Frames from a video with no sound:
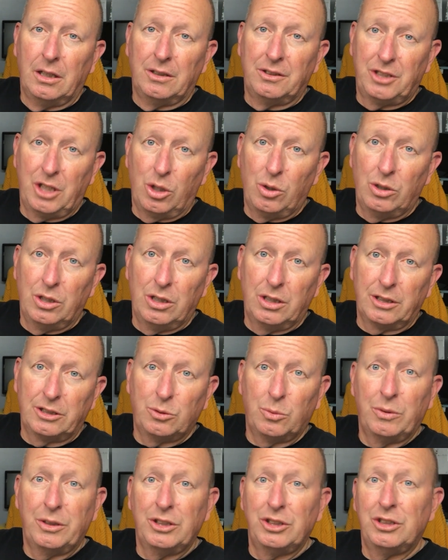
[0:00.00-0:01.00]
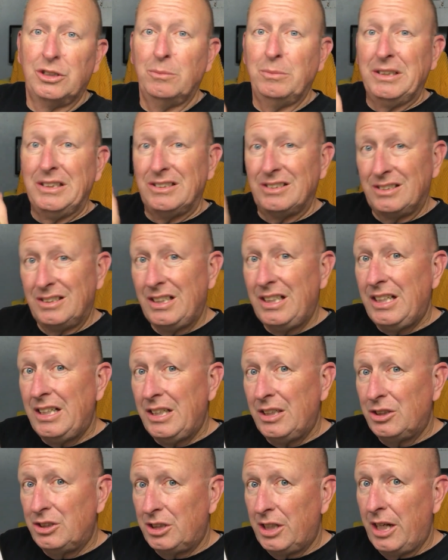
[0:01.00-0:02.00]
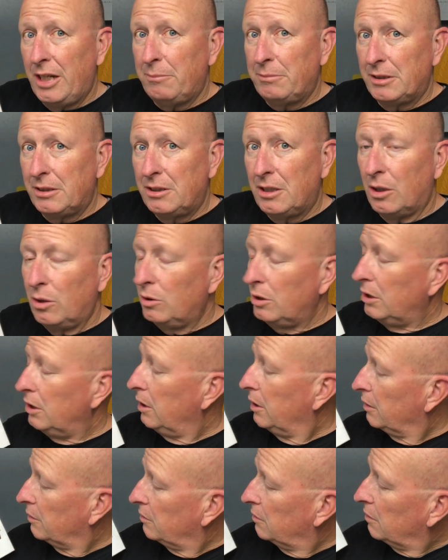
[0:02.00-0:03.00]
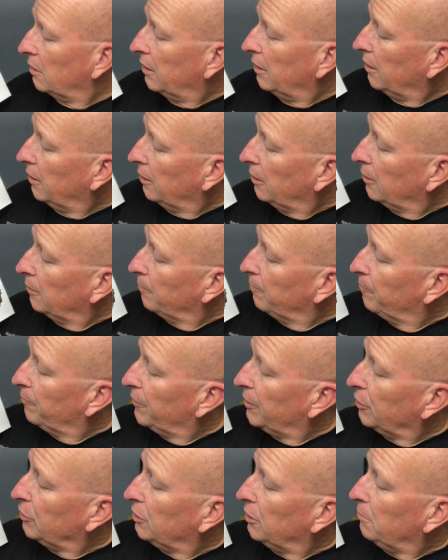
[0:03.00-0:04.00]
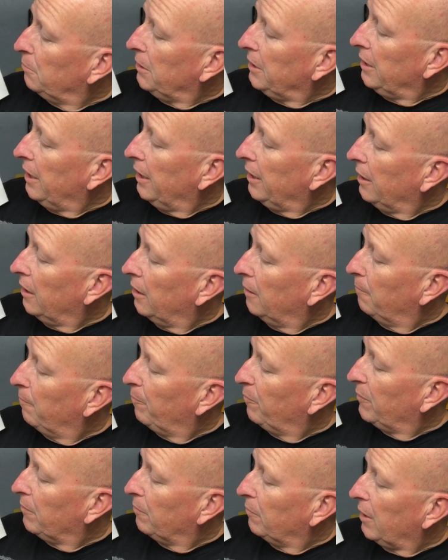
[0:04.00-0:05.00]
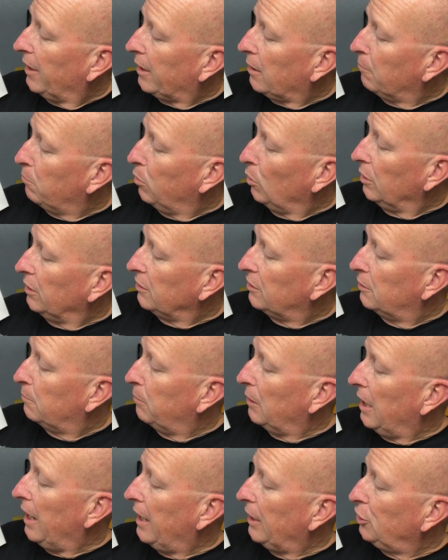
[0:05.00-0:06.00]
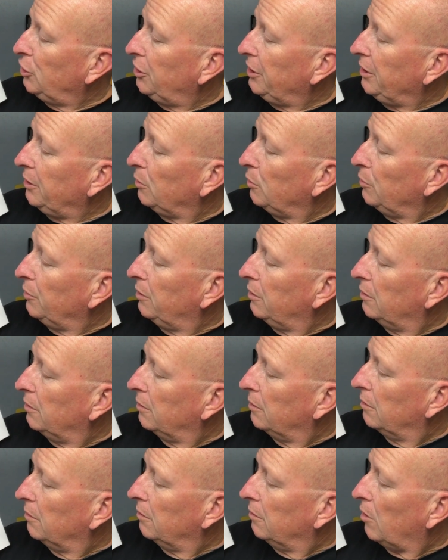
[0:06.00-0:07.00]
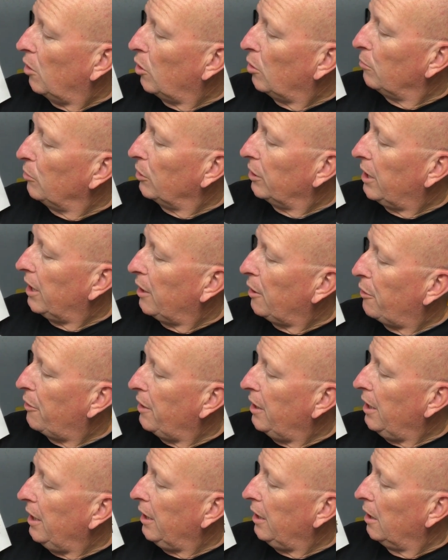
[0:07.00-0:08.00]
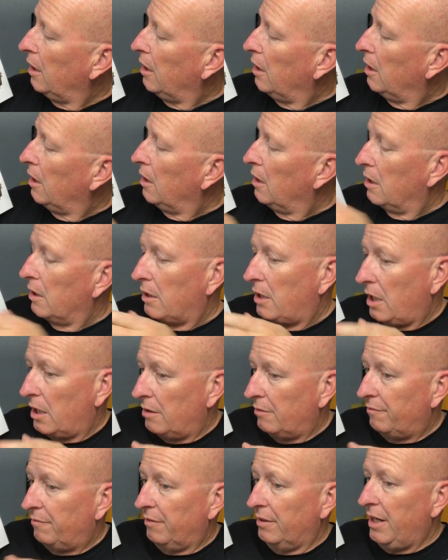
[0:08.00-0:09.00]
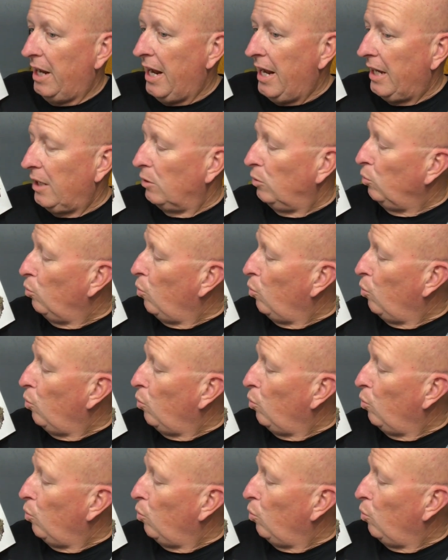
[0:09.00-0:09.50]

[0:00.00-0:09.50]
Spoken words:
tow hooks when it should be C-shaped tow hooks. There should be like a bullet splash shield armor kind of thing, kind of an angled